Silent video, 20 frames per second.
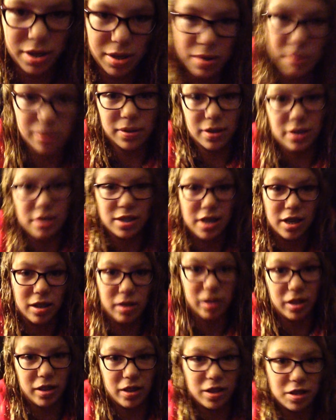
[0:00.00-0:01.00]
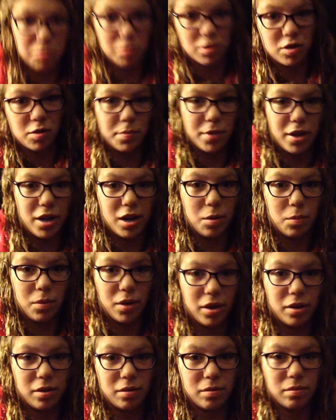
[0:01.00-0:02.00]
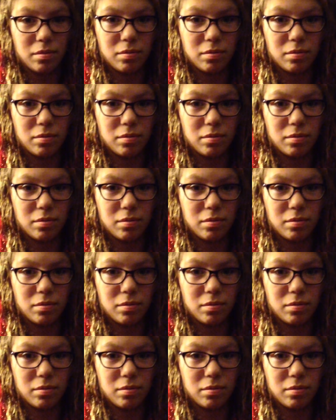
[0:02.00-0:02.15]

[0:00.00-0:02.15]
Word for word: be seeing like this much of me anyway.